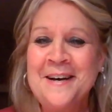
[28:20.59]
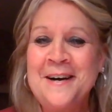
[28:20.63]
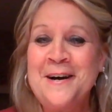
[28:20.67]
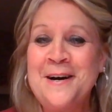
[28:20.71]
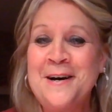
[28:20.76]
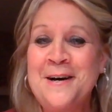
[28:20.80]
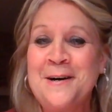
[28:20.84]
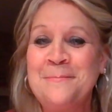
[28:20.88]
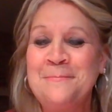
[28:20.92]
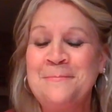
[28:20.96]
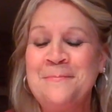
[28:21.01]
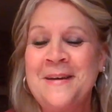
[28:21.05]

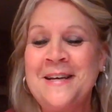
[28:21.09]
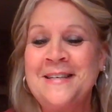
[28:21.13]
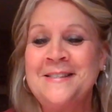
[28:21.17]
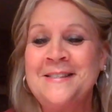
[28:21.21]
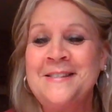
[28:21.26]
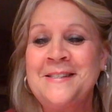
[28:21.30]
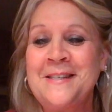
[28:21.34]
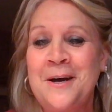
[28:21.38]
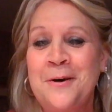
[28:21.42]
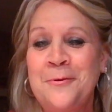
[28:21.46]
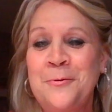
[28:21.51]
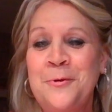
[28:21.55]
Um, and
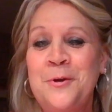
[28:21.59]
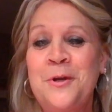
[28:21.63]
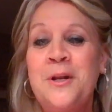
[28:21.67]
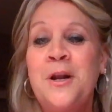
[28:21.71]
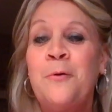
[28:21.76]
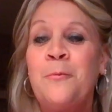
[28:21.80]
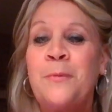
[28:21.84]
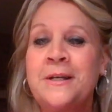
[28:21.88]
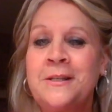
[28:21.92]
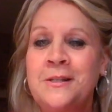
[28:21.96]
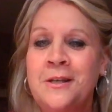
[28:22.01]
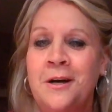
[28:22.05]
so, you know,
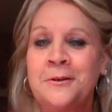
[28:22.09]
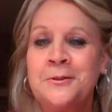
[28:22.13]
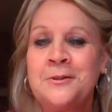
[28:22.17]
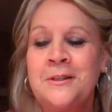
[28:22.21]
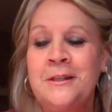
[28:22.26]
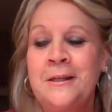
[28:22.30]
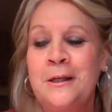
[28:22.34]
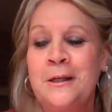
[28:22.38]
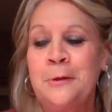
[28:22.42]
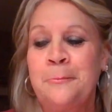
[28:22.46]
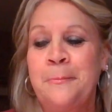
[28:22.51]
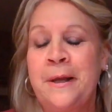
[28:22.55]
we talked a
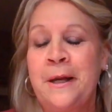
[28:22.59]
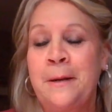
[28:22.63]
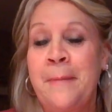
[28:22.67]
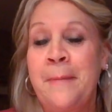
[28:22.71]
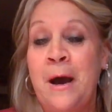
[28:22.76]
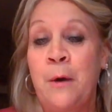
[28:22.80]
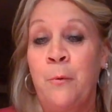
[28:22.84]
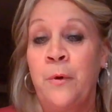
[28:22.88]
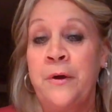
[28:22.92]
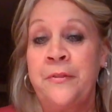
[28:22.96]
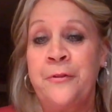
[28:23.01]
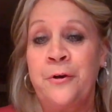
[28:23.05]
little bit
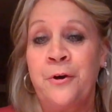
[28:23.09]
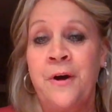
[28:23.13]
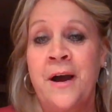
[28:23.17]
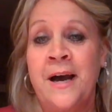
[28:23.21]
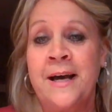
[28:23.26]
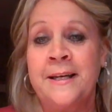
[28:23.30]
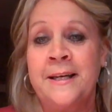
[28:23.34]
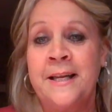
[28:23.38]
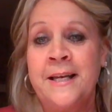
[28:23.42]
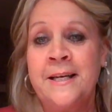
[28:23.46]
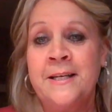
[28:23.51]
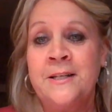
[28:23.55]
about what their
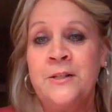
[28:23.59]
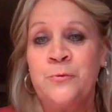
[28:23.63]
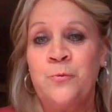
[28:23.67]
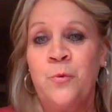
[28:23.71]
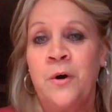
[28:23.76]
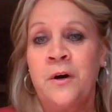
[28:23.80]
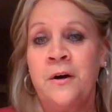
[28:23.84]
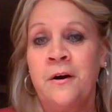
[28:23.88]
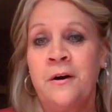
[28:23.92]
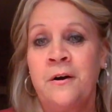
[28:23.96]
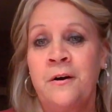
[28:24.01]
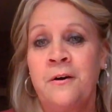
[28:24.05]
ideas
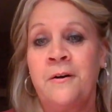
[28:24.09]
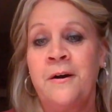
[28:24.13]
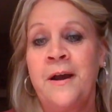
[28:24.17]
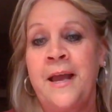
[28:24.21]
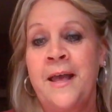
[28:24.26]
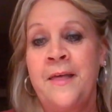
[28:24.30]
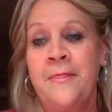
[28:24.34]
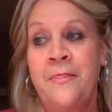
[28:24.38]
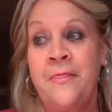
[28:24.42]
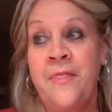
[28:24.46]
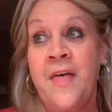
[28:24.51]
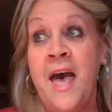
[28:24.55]
were,
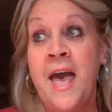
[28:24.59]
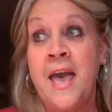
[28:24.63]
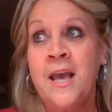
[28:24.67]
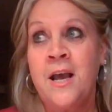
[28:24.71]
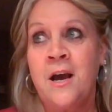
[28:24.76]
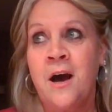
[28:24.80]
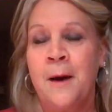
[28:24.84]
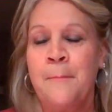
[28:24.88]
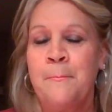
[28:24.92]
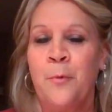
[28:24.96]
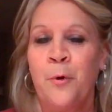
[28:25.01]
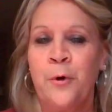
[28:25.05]
and they
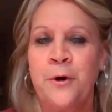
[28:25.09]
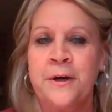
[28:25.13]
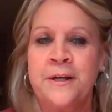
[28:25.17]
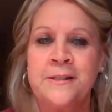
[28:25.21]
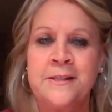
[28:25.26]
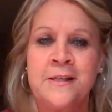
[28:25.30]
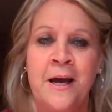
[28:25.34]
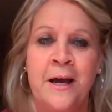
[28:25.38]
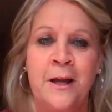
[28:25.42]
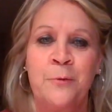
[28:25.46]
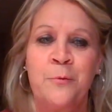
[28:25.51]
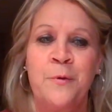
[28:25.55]
got more
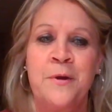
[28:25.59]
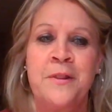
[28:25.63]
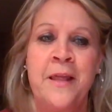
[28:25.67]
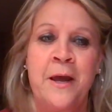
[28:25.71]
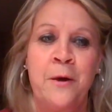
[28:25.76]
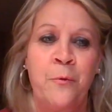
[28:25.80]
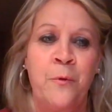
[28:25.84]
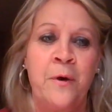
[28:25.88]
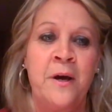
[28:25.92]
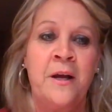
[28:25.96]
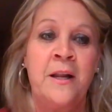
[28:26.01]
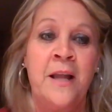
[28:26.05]
excited when
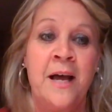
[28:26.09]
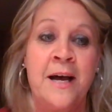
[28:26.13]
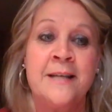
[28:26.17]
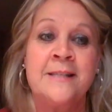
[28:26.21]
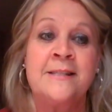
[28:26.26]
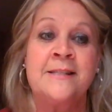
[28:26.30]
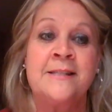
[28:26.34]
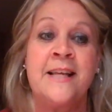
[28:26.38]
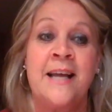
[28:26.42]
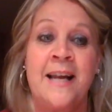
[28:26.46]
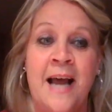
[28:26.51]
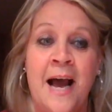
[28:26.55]
they
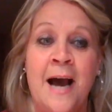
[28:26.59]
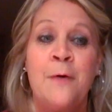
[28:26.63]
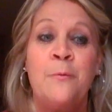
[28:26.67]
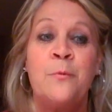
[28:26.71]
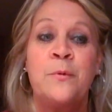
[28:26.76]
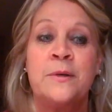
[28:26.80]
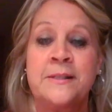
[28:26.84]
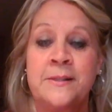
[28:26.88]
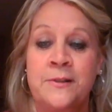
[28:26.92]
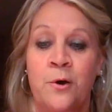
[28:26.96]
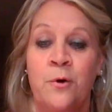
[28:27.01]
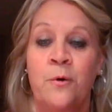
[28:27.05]
realized that I
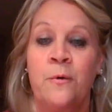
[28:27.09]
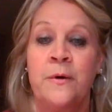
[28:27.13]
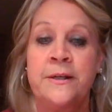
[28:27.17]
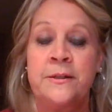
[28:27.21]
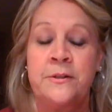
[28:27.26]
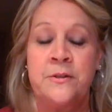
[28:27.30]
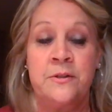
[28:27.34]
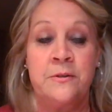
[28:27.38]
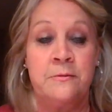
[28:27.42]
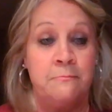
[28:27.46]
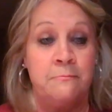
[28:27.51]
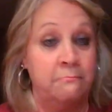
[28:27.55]
was
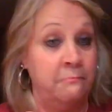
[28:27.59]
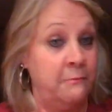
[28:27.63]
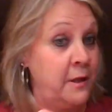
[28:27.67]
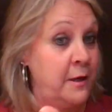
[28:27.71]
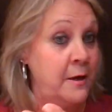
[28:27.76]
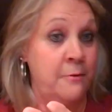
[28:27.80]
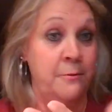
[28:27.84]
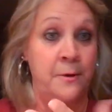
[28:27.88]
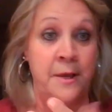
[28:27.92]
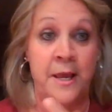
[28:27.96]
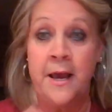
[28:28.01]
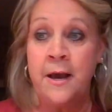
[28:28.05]
going to, you
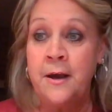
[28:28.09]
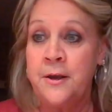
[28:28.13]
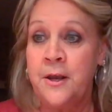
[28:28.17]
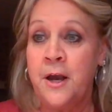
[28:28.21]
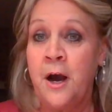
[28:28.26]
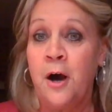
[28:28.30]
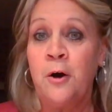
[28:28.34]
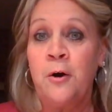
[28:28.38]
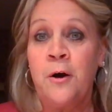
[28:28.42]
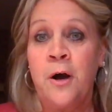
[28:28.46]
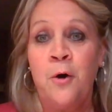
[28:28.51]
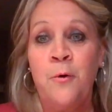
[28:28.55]
know, yeah,
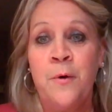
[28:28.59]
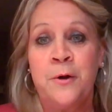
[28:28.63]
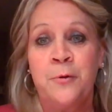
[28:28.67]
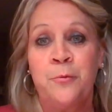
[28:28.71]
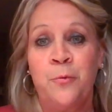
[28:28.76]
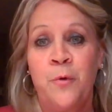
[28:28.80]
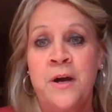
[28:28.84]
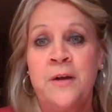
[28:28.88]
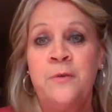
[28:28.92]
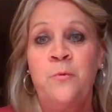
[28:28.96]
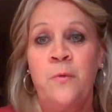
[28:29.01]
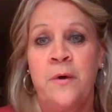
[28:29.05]
y'all go
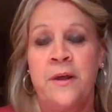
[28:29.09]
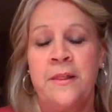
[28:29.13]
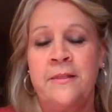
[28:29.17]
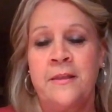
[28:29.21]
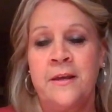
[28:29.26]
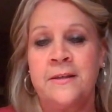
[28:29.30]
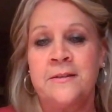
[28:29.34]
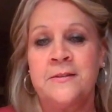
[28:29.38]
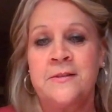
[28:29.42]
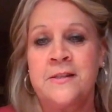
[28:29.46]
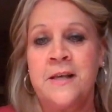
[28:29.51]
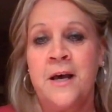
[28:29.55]
and run with
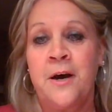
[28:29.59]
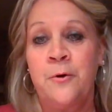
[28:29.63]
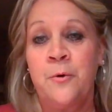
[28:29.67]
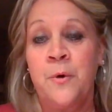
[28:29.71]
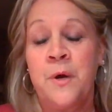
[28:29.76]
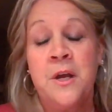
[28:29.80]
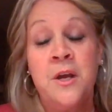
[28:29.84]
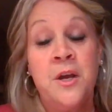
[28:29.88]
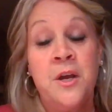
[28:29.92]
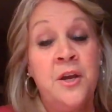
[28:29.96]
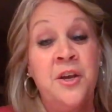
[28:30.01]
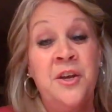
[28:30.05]
it. So,
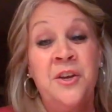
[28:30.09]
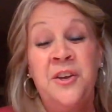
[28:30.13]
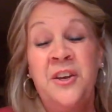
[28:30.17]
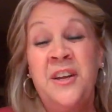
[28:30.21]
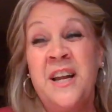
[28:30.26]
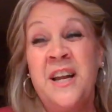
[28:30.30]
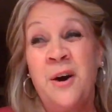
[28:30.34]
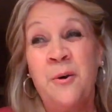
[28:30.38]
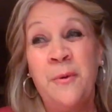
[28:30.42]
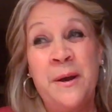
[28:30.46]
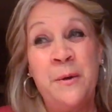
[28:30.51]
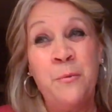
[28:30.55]

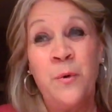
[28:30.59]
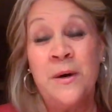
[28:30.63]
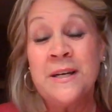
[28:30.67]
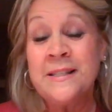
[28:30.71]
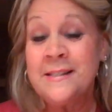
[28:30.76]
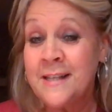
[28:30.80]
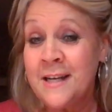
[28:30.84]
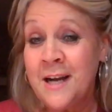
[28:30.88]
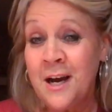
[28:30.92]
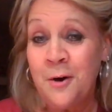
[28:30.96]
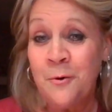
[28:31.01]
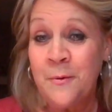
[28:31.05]
you know, it
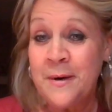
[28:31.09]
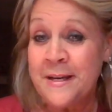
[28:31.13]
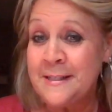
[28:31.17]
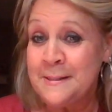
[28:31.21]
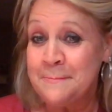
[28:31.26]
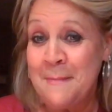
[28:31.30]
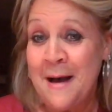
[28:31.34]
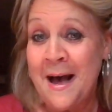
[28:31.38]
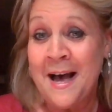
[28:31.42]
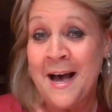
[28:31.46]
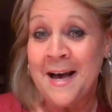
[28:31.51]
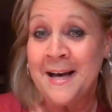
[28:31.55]
wasn't
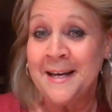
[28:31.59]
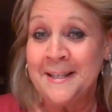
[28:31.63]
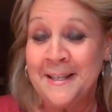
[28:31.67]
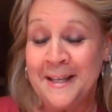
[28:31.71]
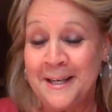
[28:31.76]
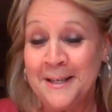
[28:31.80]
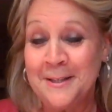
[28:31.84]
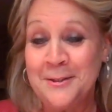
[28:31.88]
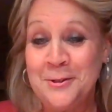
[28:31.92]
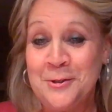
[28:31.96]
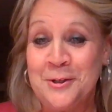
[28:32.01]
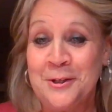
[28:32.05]
always my
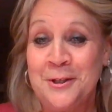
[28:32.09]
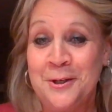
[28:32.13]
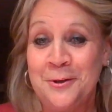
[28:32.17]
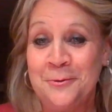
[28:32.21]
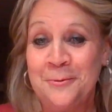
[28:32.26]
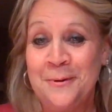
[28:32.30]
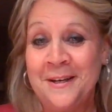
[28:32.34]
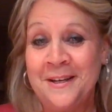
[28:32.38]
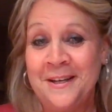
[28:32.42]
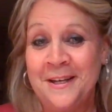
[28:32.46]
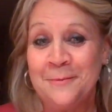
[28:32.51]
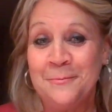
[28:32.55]
idea to
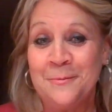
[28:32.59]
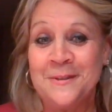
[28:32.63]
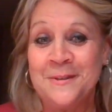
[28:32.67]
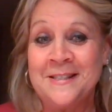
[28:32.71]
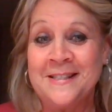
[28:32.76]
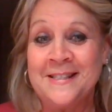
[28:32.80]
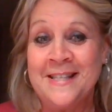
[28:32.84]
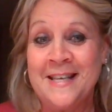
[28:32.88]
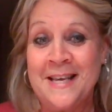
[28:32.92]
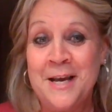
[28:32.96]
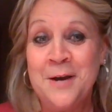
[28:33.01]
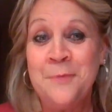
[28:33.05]
do it. It
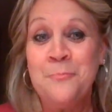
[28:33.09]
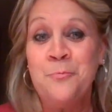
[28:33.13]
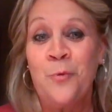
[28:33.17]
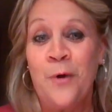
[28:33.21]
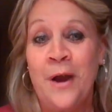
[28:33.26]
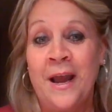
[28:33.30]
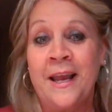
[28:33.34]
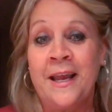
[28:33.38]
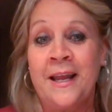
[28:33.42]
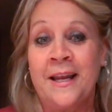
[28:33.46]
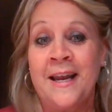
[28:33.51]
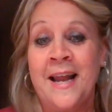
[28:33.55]
was them
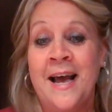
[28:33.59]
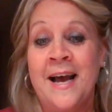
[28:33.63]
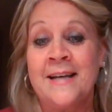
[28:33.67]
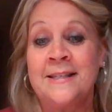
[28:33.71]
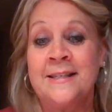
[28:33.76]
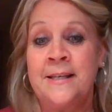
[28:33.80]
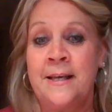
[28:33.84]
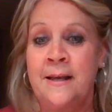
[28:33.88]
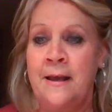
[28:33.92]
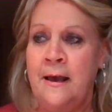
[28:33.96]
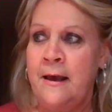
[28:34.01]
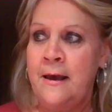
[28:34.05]

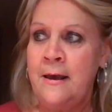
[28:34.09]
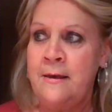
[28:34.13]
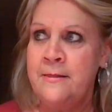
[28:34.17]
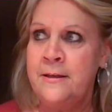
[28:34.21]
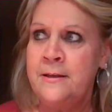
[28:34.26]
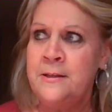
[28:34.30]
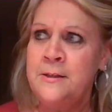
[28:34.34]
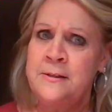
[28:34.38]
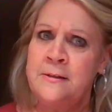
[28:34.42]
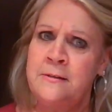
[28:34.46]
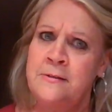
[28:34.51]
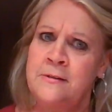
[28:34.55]
recognizing, hey,
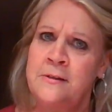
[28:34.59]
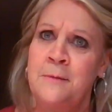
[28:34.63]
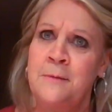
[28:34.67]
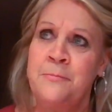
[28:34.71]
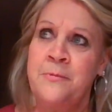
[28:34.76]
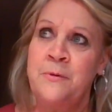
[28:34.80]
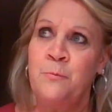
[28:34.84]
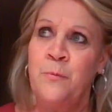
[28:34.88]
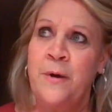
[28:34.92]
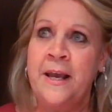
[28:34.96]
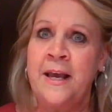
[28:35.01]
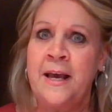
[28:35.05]
this is
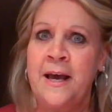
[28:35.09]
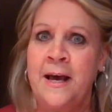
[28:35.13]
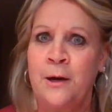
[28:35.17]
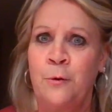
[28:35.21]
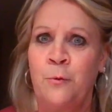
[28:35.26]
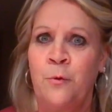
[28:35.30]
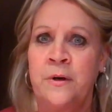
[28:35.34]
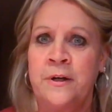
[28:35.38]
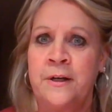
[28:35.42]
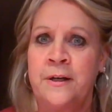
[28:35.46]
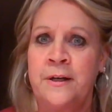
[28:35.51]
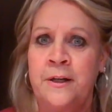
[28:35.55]
something we kind
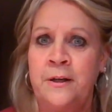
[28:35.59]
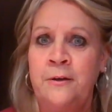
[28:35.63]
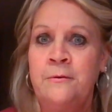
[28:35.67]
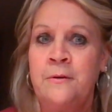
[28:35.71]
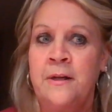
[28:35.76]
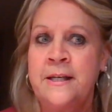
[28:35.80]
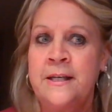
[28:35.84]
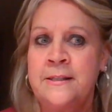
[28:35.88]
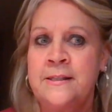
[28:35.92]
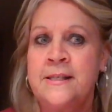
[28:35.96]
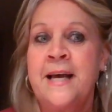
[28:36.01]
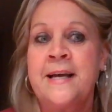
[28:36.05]
of want to do.
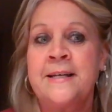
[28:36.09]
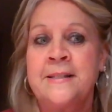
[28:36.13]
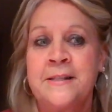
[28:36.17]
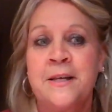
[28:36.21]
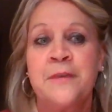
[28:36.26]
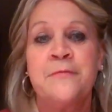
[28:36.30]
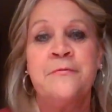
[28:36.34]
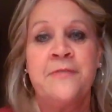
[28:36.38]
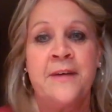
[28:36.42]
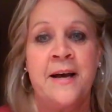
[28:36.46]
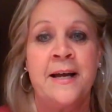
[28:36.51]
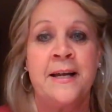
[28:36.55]
Let's
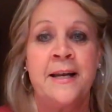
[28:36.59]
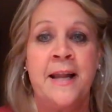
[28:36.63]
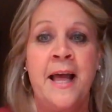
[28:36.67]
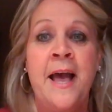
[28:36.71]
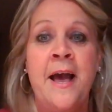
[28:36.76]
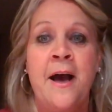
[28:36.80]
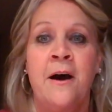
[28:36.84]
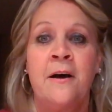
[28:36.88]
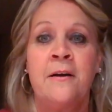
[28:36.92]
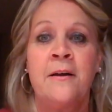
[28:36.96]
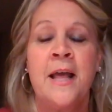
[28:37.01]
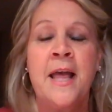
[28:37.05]
ask and find
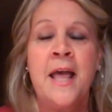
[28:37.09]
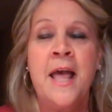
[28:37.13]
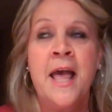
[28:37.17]
out.